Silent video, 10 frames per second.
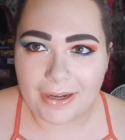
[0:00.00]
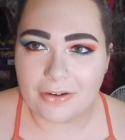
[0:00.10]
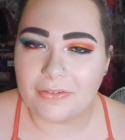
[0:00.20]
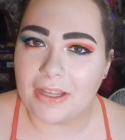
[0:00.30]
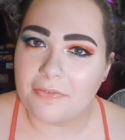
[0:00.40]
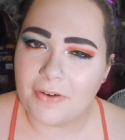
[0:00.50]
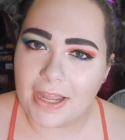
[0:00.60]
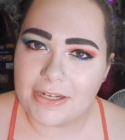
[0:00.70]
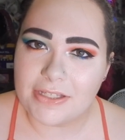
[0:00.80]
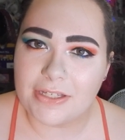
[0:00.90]
I definitely have
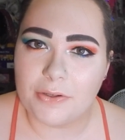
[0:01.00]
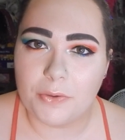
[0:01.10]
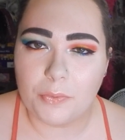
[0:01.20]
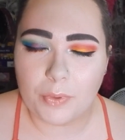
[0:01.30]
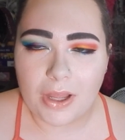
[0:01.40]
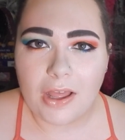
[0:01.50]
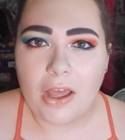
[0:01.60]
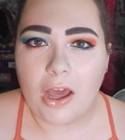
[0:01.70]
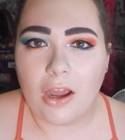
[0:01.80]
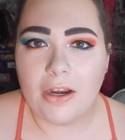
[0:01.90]
friends who
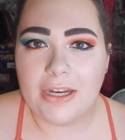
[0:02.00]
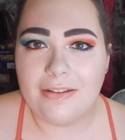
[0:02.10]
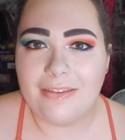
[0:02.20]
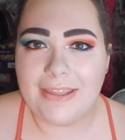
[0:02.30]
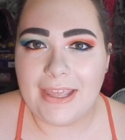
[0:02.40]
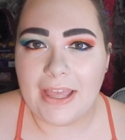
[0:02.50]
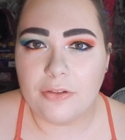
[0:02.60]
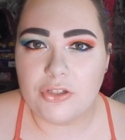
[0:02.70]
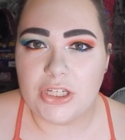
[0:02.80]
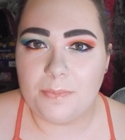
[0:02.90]
are in the
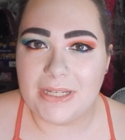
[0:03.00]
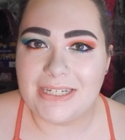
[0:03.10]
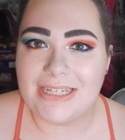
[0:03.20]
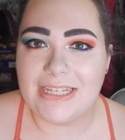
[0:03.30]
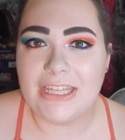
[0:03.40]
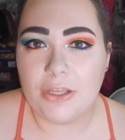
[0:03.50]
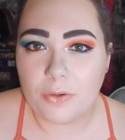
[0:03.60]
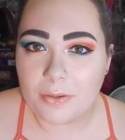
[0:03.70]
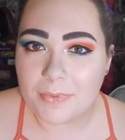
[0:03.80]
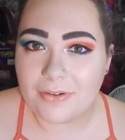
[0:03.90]
LGBTQ
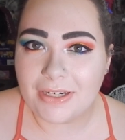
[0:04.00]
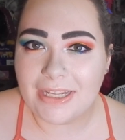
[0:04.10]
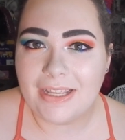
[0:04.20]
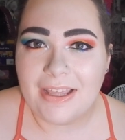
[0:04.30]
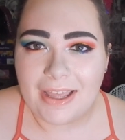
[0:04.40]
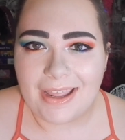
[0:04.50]
community,